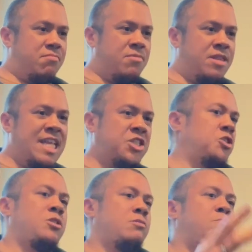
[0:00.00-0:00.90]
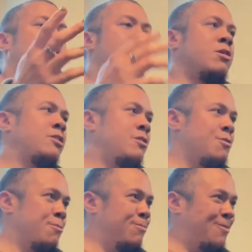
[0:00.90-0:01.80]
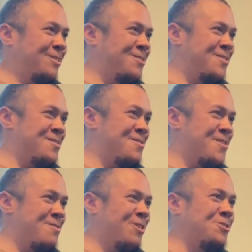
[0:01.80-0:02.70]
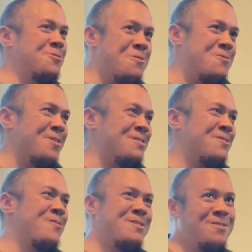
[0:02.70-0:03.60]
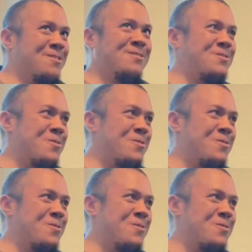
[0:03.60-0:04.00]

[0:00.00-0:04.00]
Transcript: just belongs to you once you can do it. Once you know you can do it, you can just do it